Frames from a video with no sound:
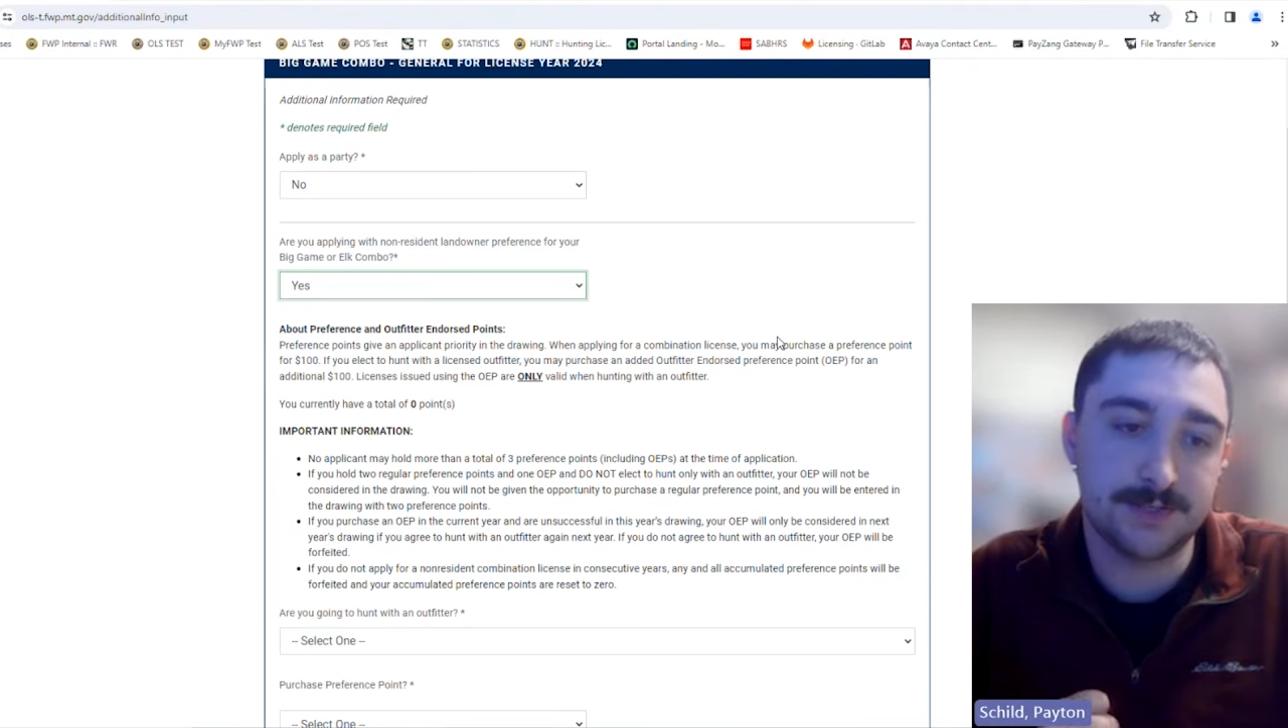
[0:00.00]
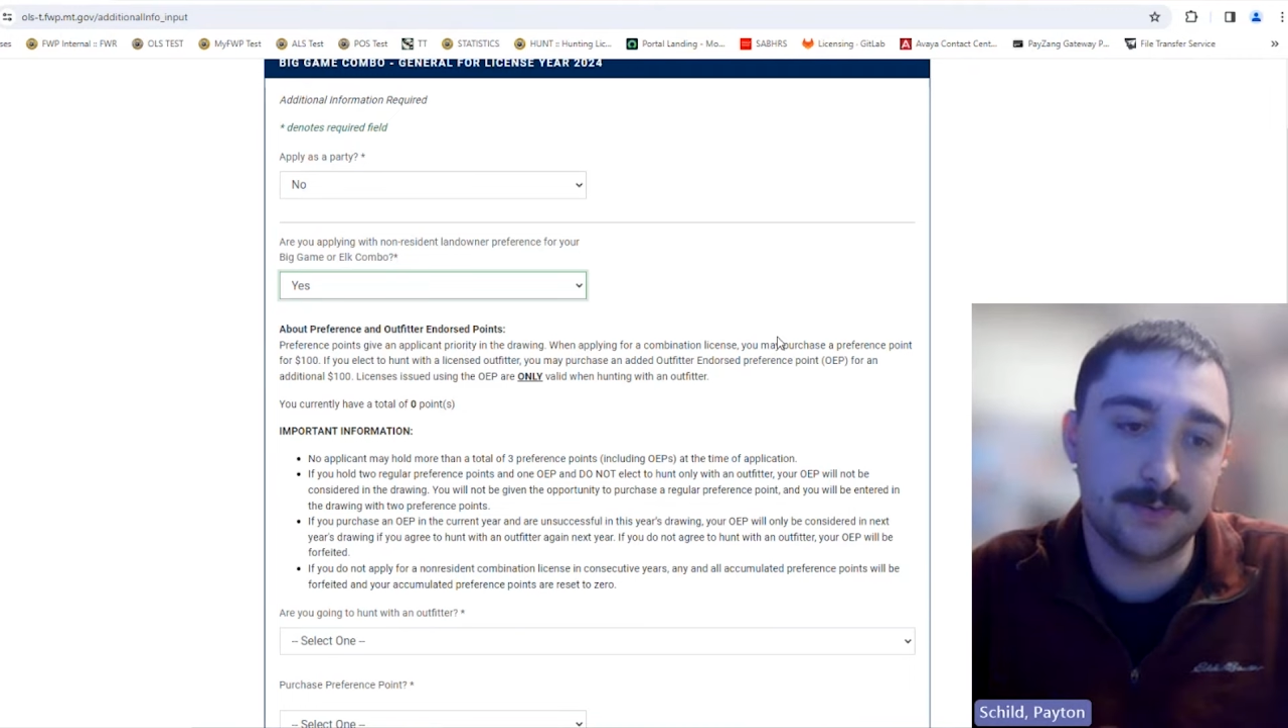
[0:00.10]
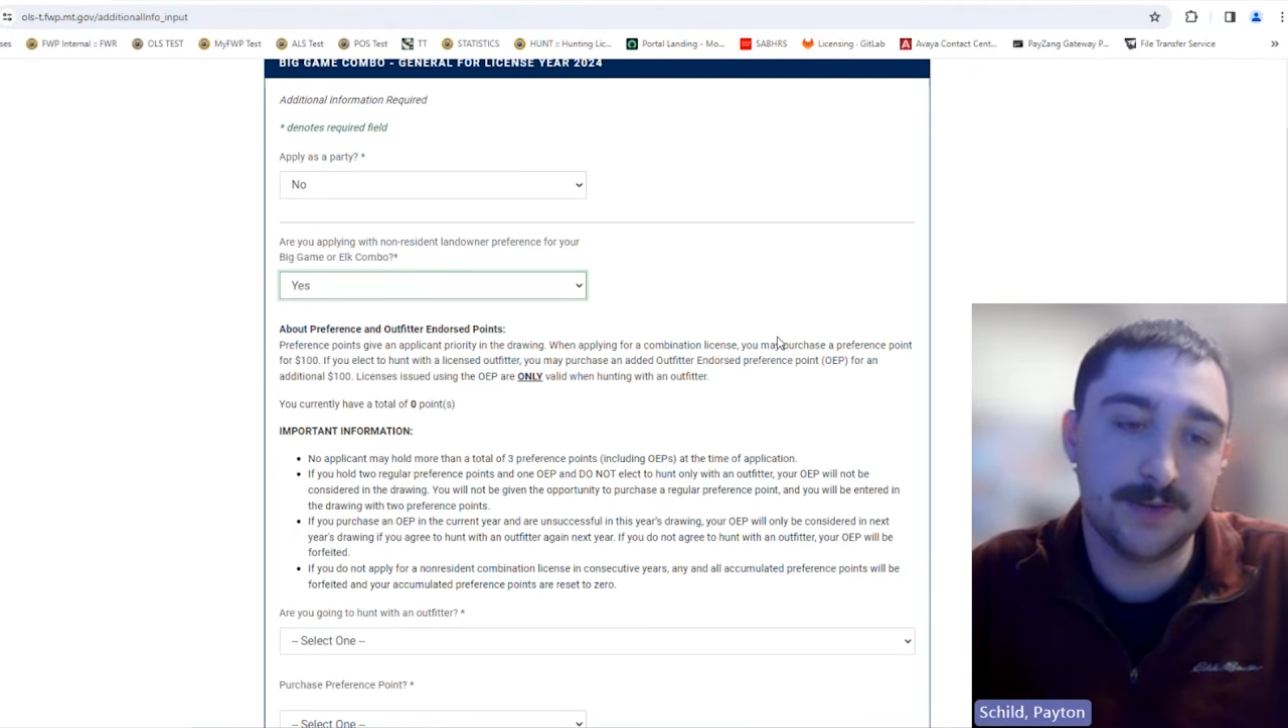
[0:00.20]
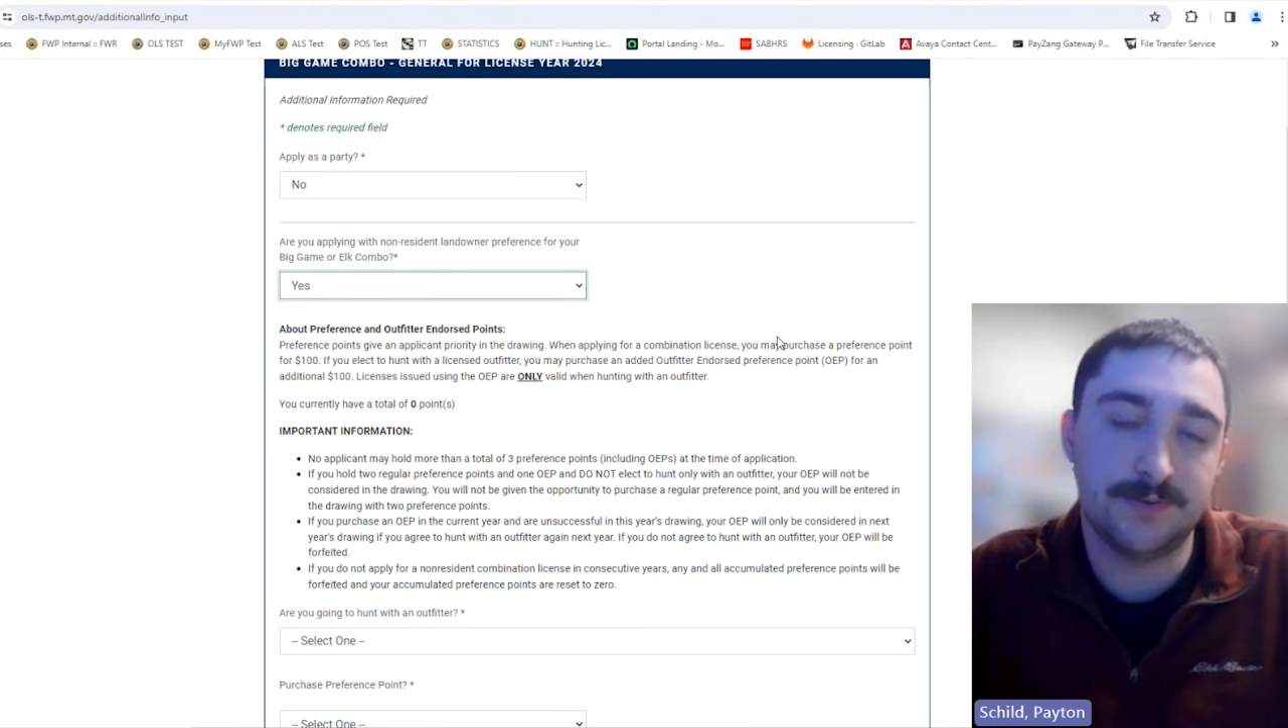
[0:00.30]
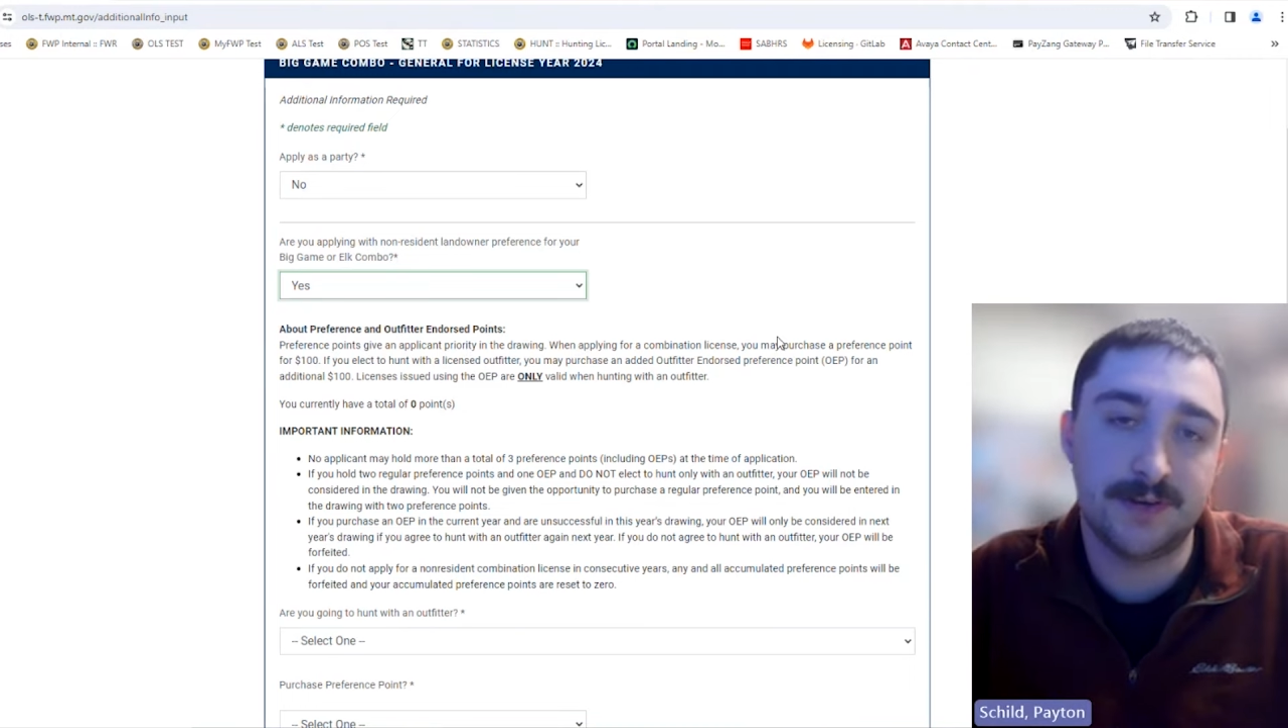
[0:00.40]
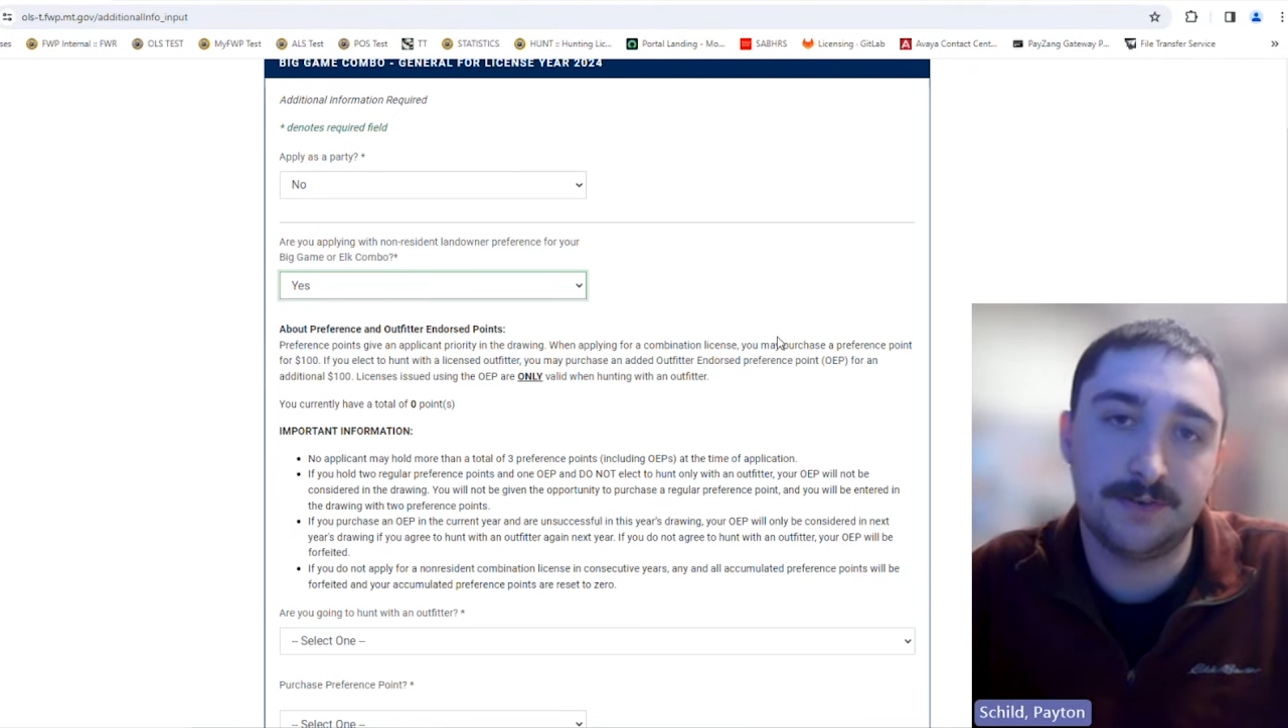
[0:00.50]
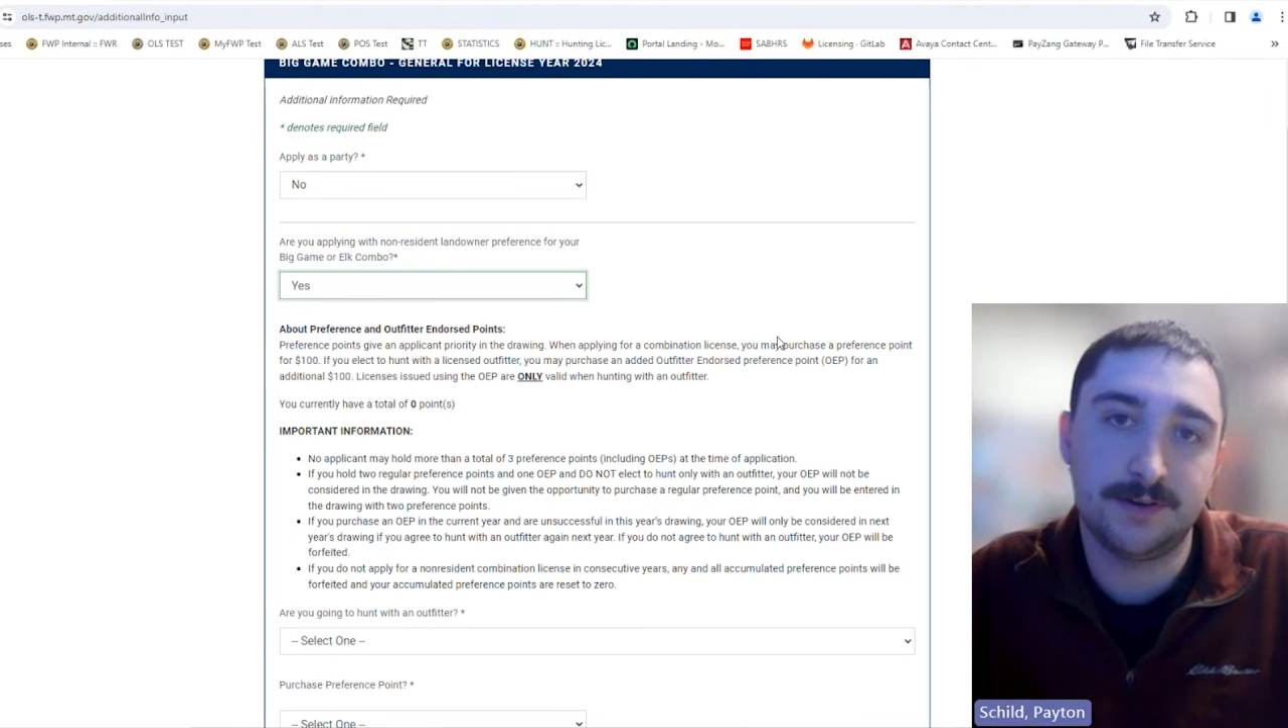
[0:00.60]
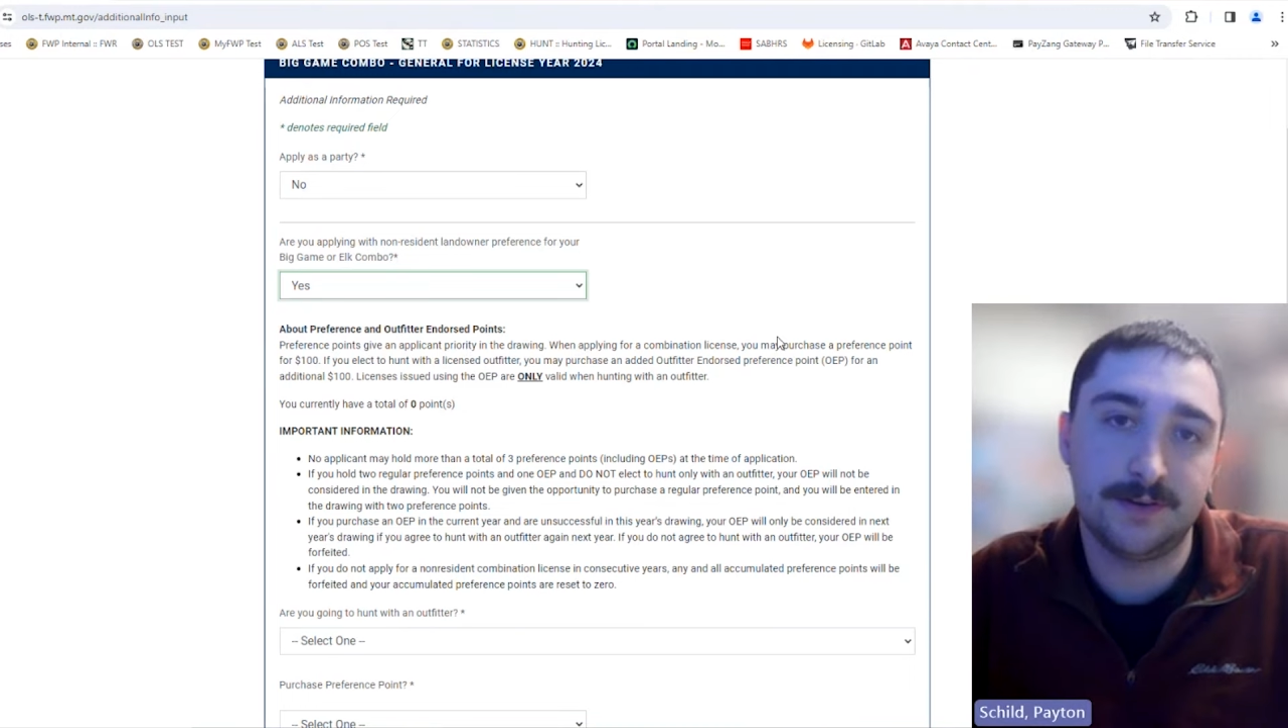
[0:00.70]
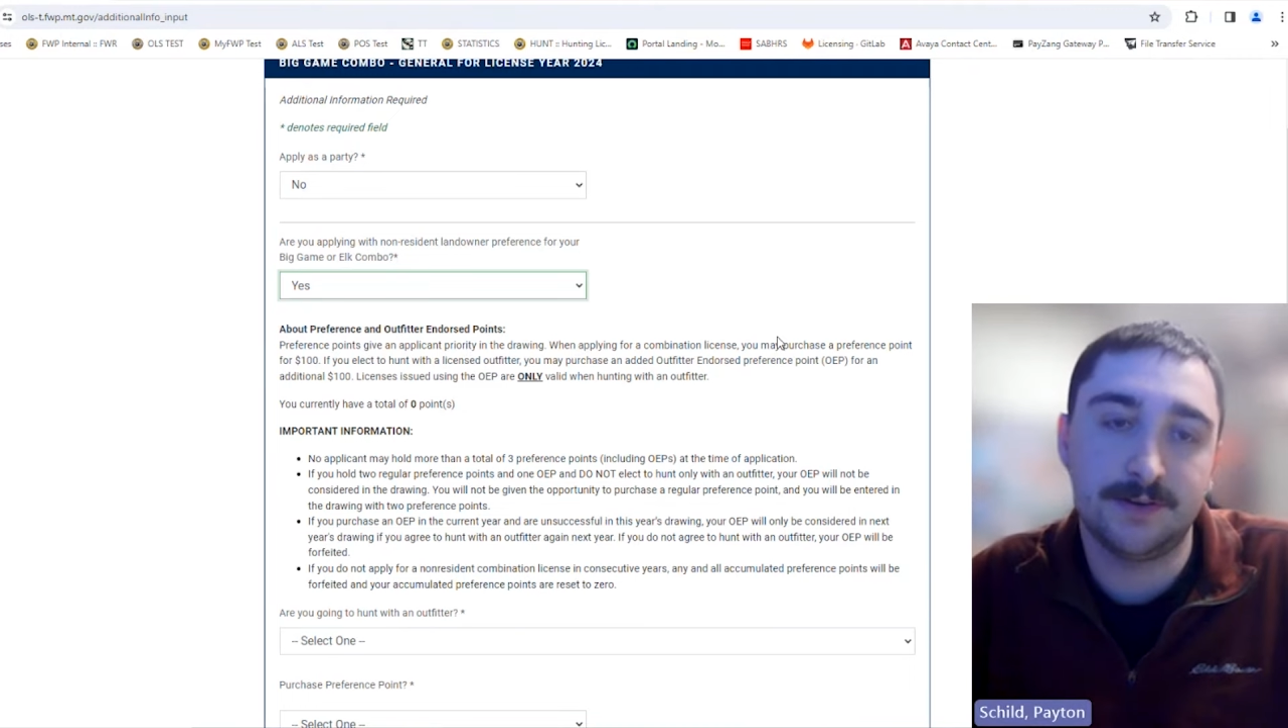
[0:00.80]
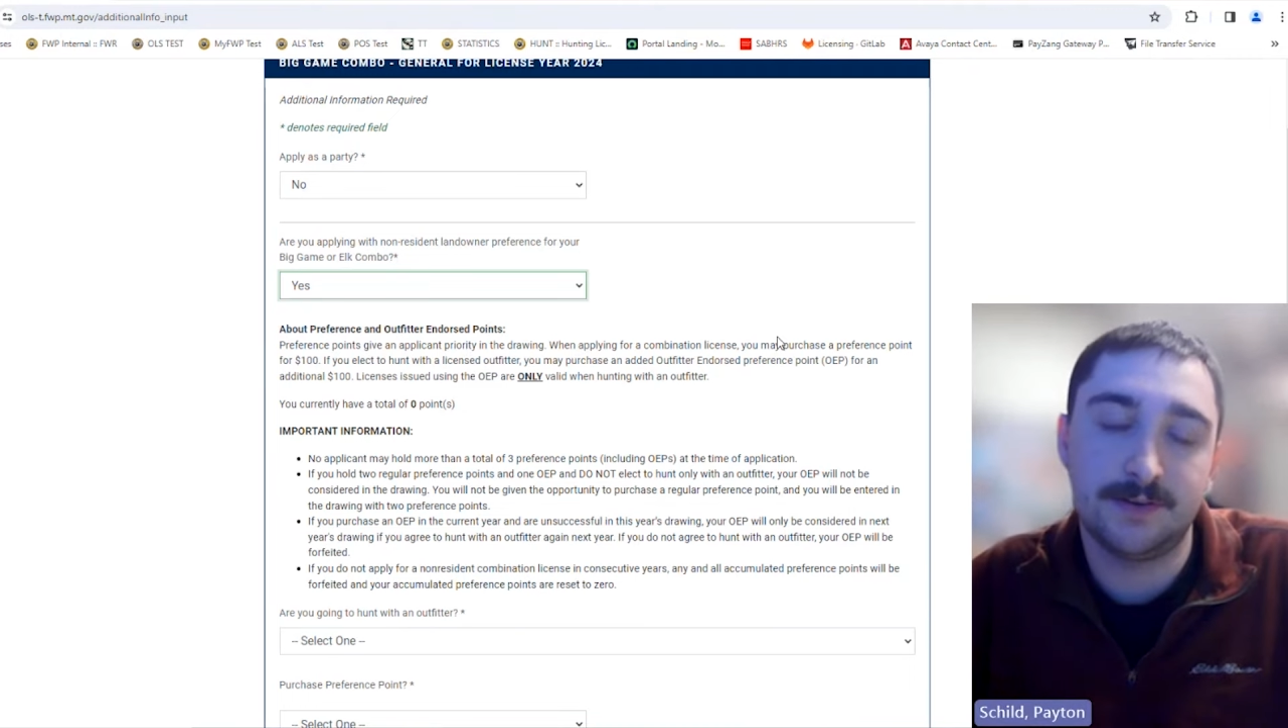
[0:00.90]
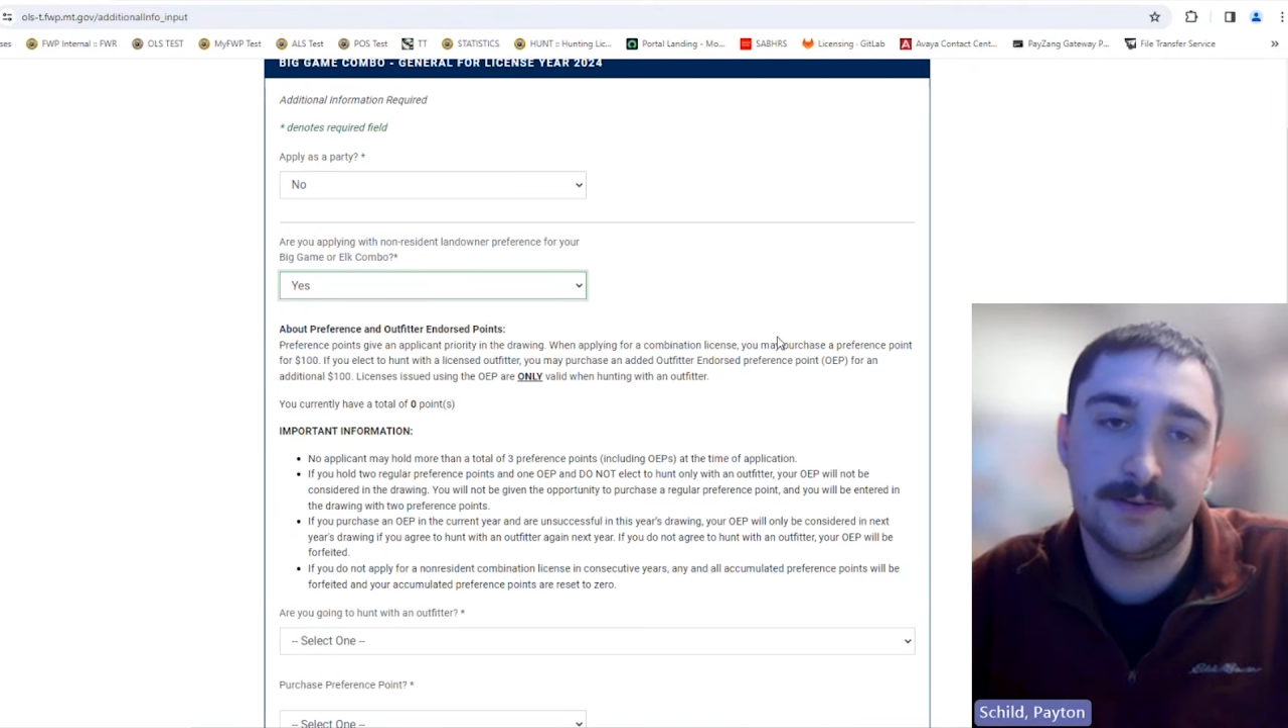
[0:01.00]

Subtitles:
2,500